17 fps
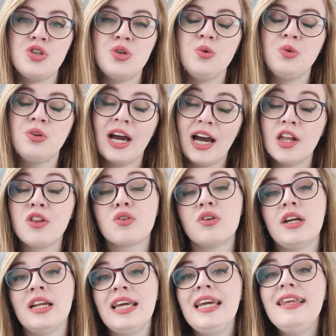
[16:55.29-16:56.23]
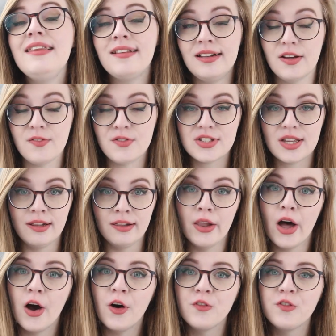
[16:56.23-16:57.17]
to Catherine and Heathcliff's
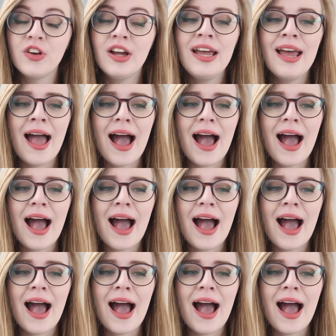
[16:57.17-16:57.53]
love.